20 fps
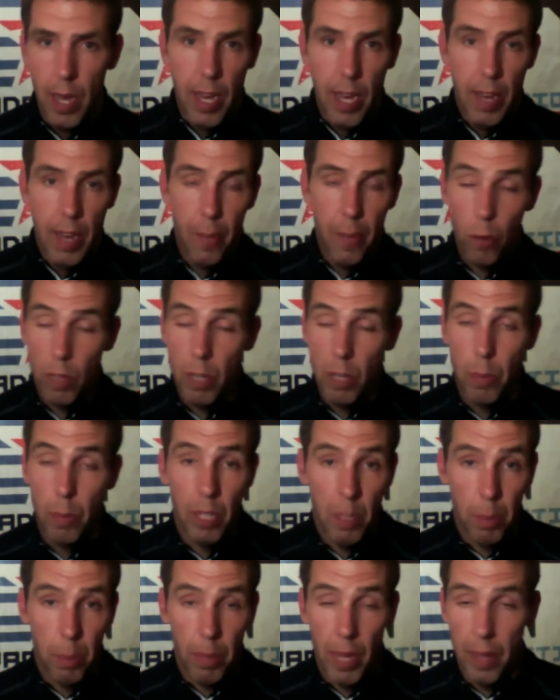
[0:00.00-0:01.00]
If you
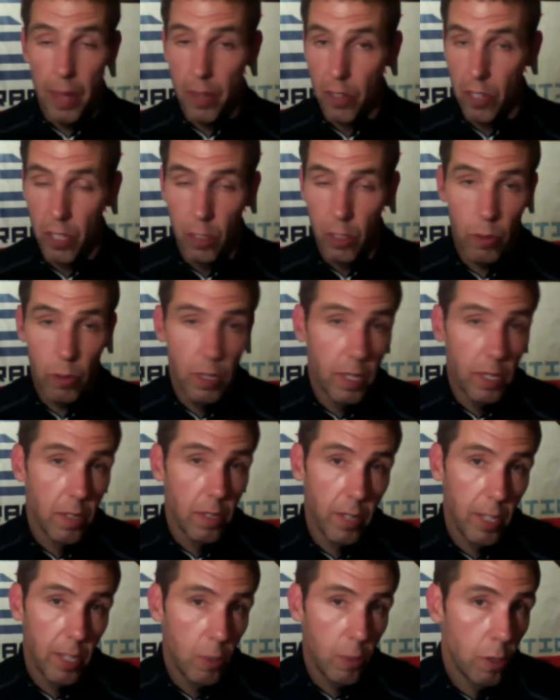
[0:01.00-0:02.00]
liberally apply the sunscreen,
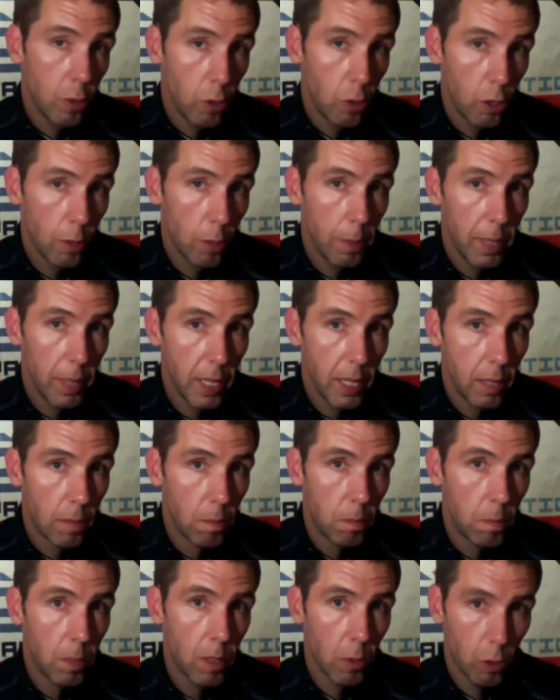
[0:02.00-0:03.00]
etc., you should be,
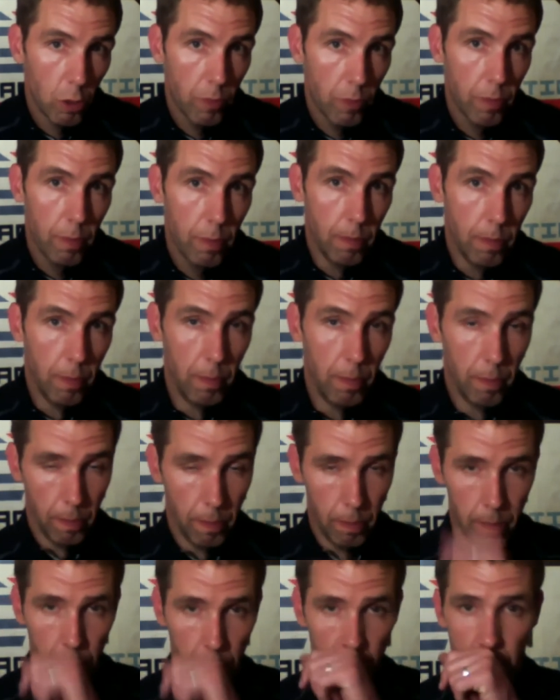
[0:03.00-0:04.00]
you
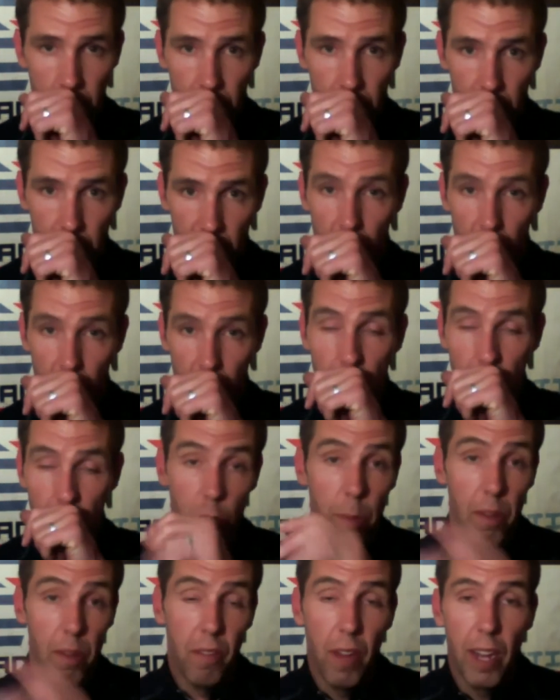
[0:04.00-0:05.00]

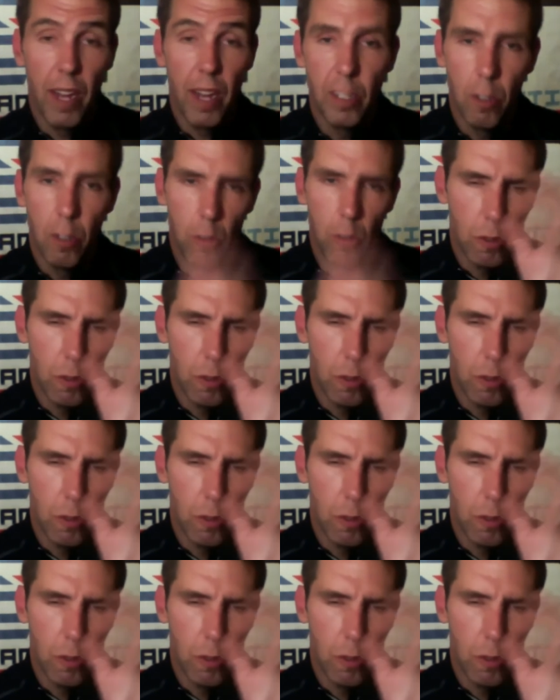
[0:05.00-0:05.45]
should be fine.